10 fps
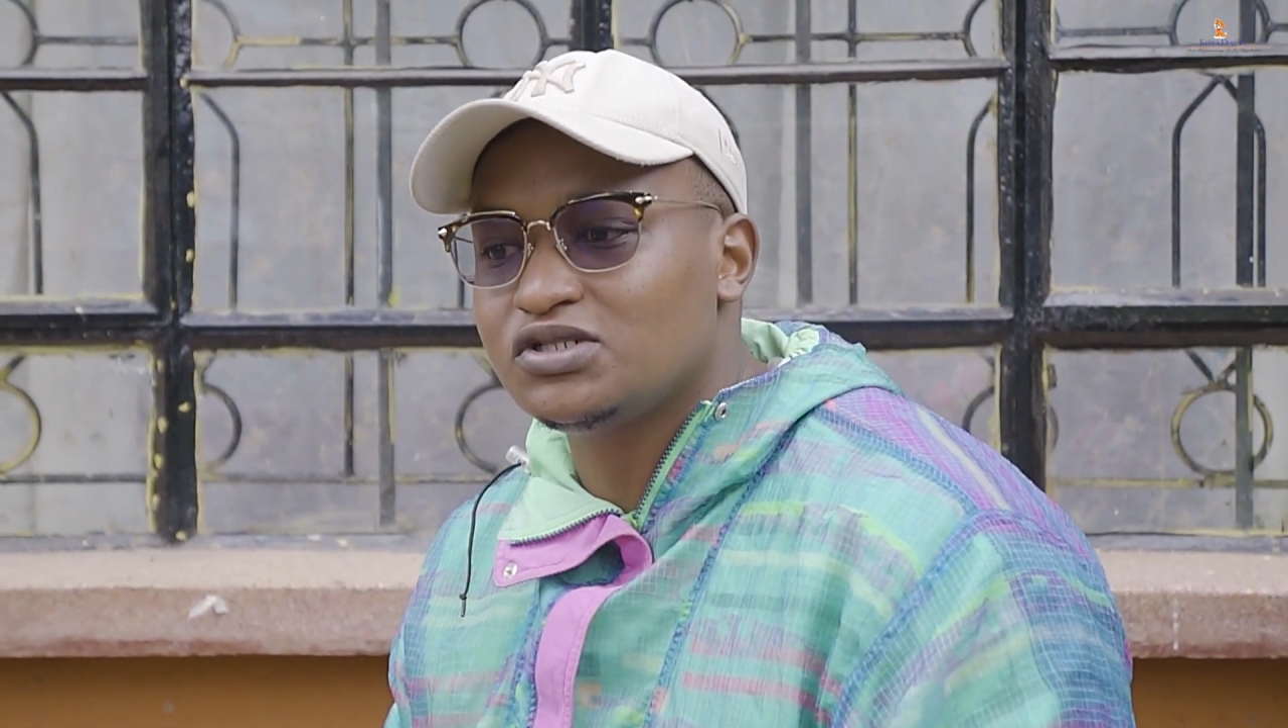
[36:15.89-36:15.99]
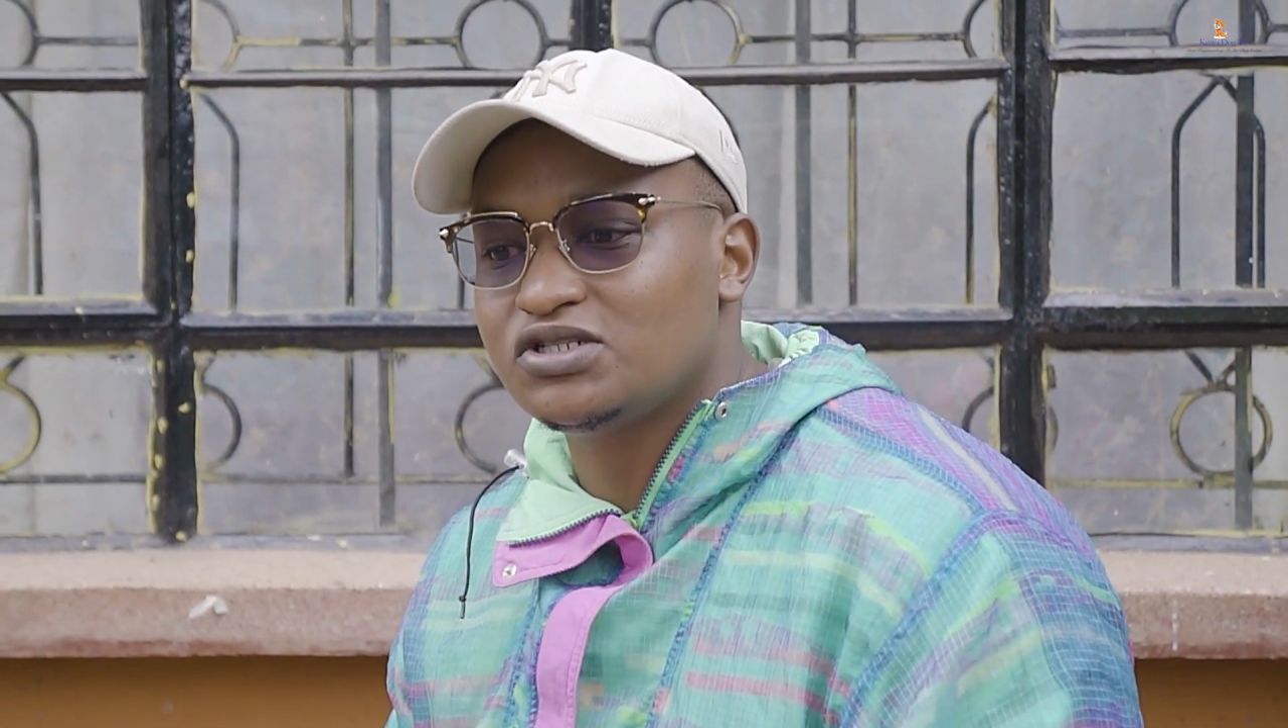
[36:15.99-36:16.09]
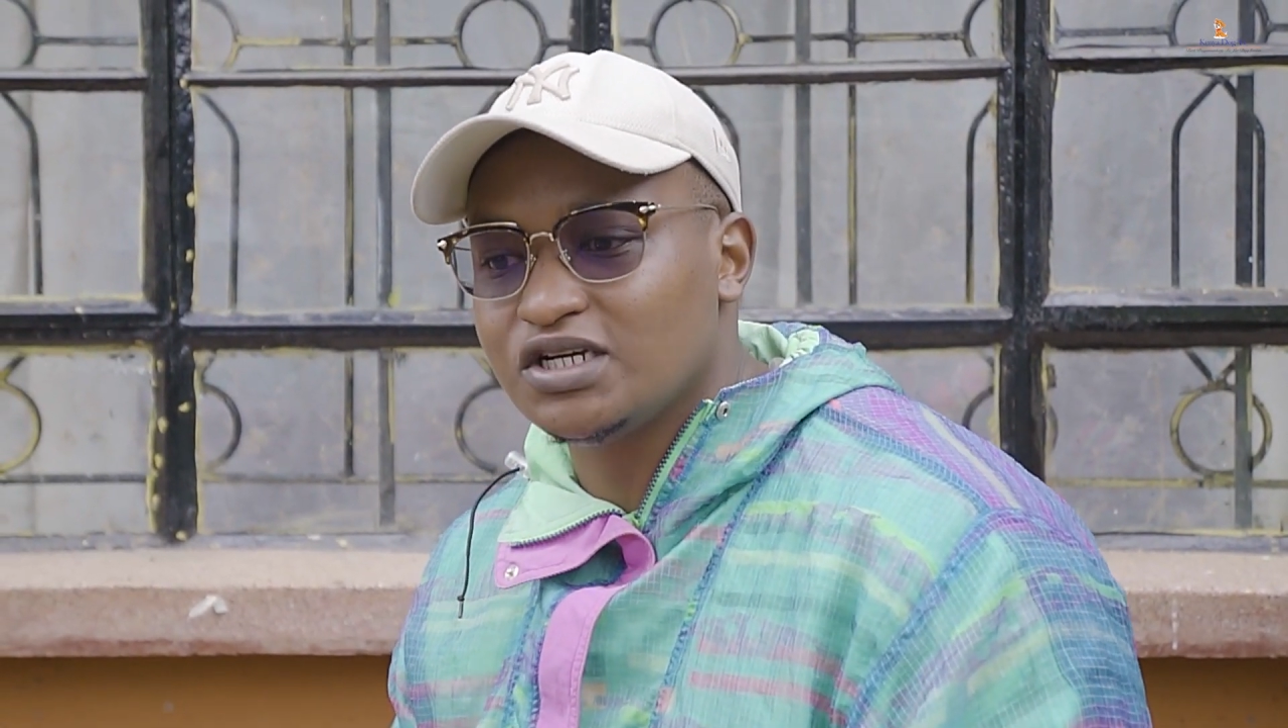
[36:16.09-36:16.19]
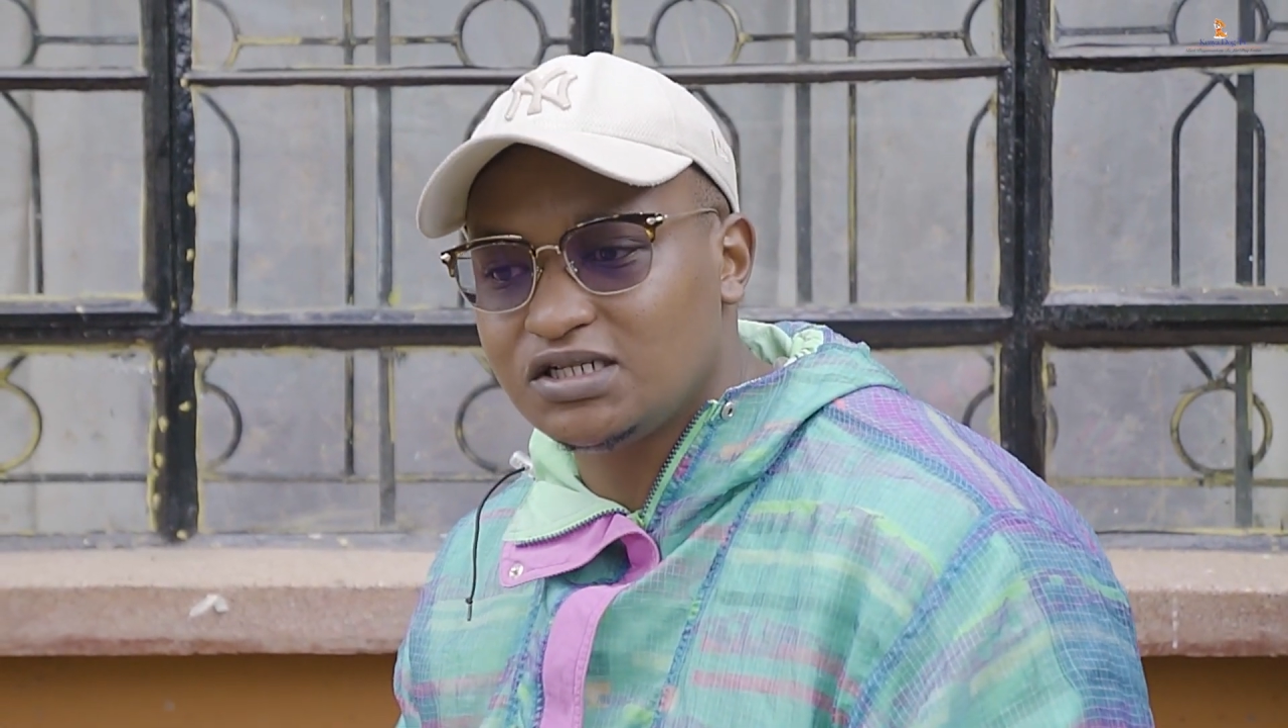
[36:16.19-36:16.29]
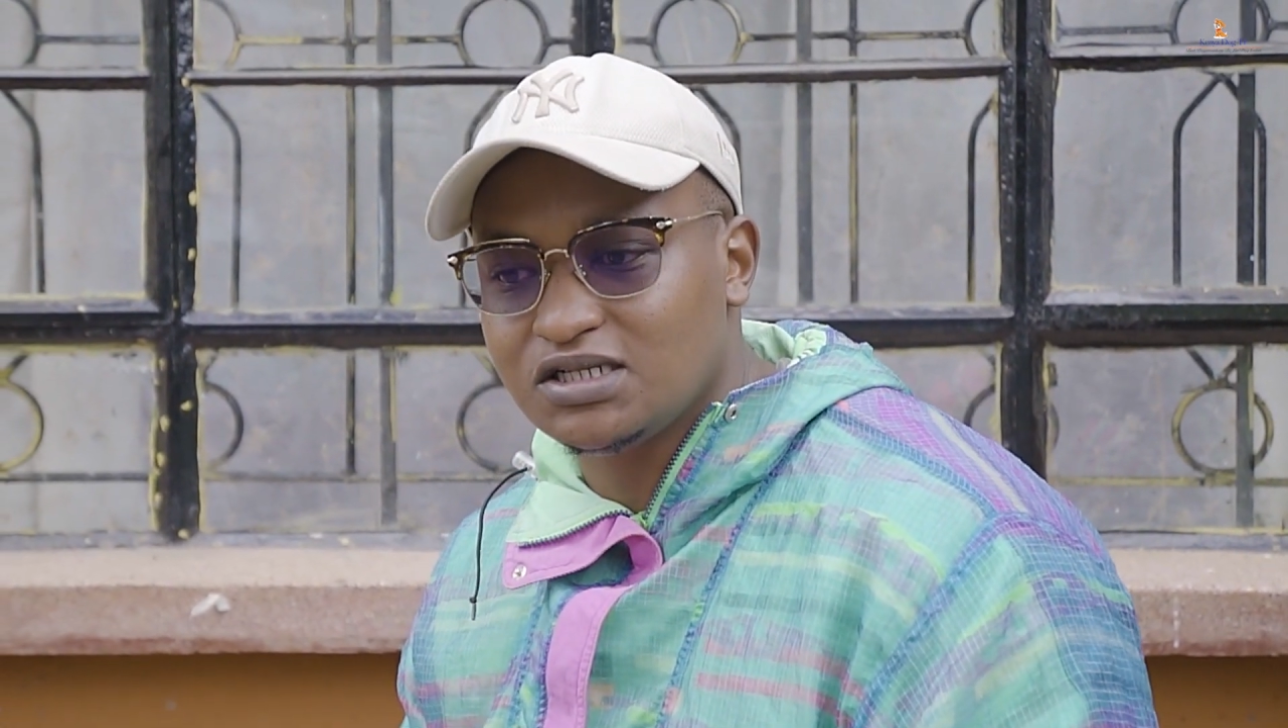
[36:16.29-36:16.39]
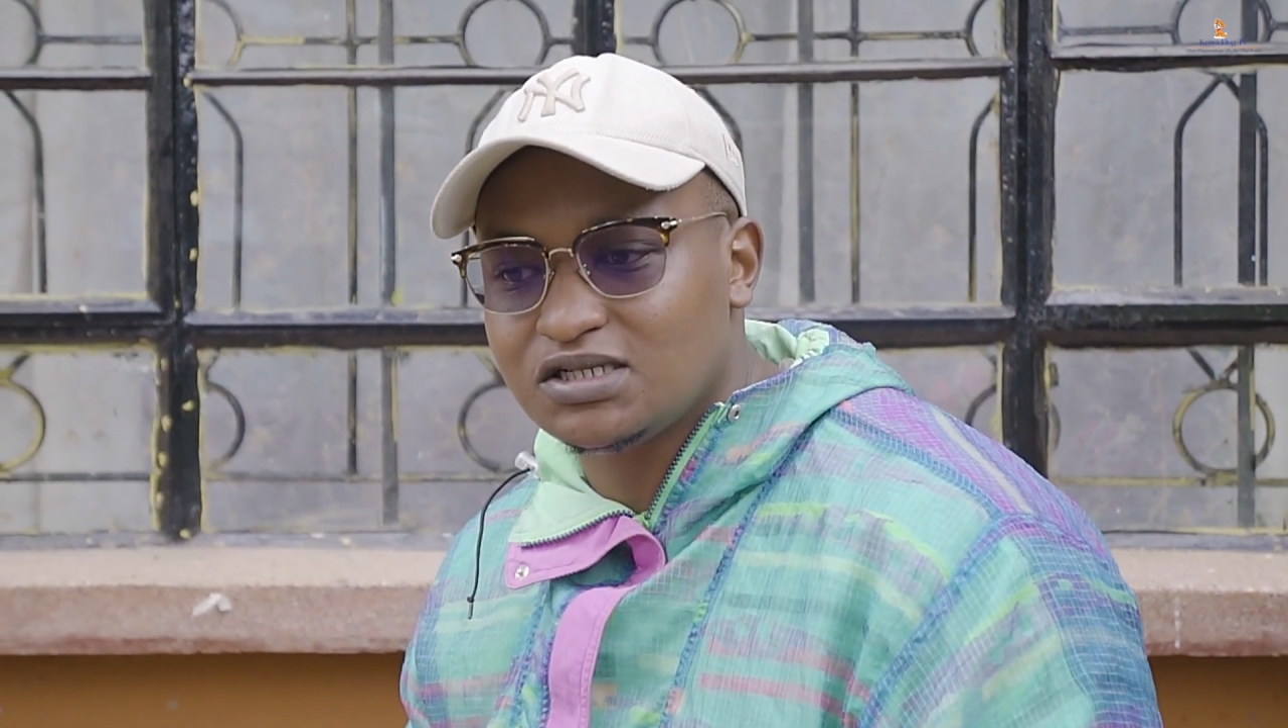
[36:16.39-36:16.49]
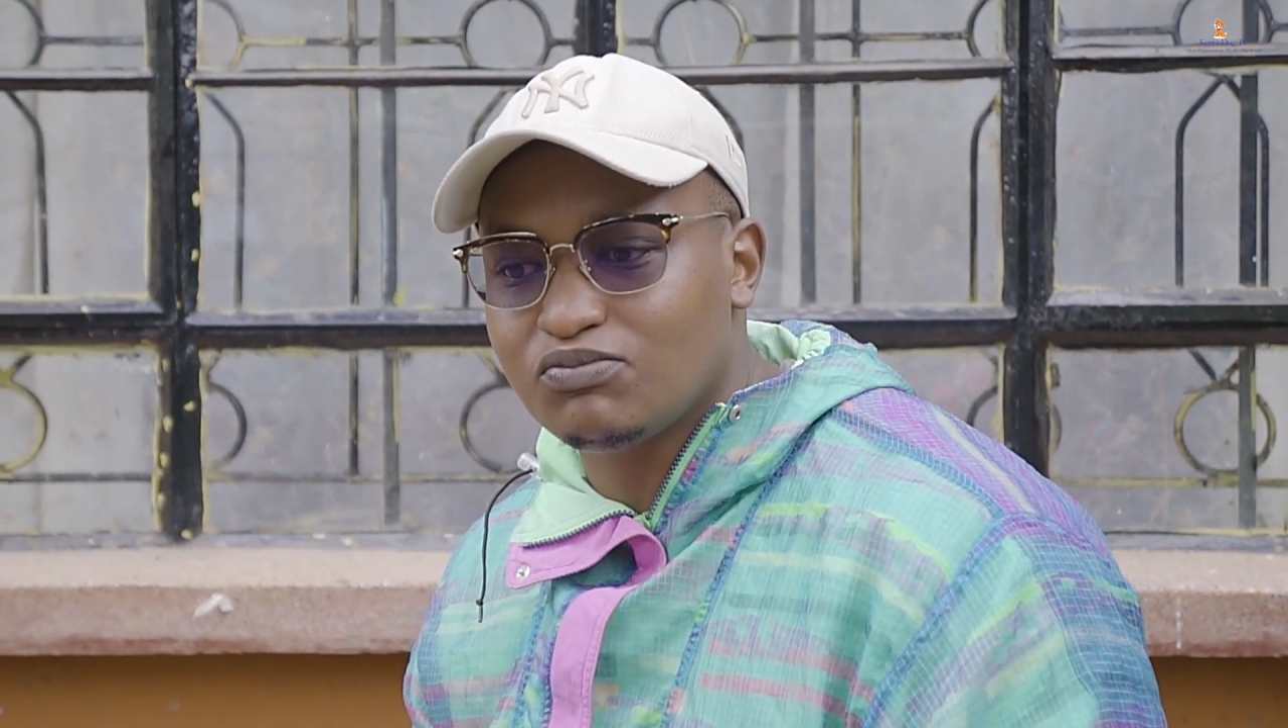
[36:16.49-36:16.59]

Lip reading: stretch its